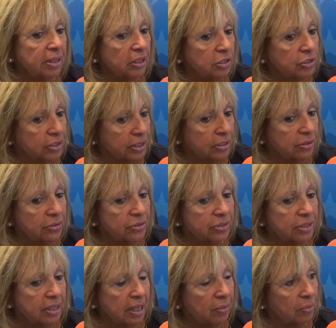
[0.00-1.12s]

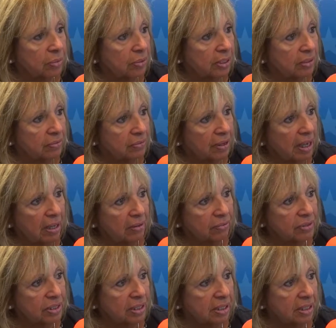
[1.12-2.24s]
legislators that were
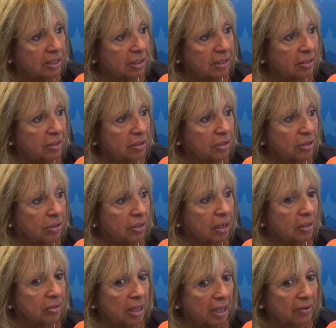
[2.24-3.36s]
involved in
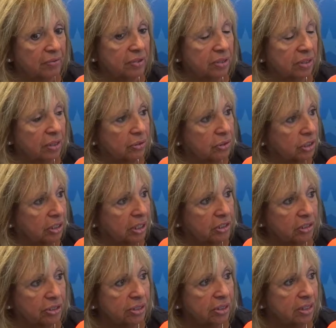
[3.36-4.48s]
a lot of the
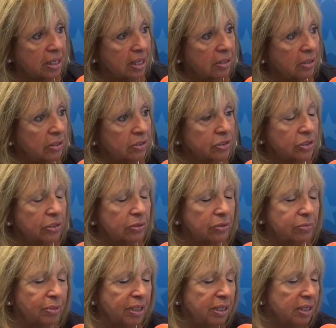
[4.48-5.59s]
negotiations and
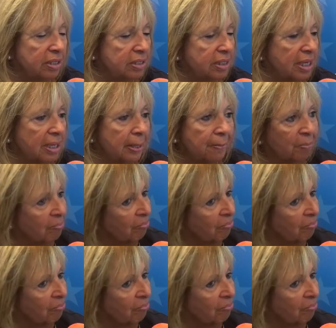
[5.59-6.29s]
untold meetings at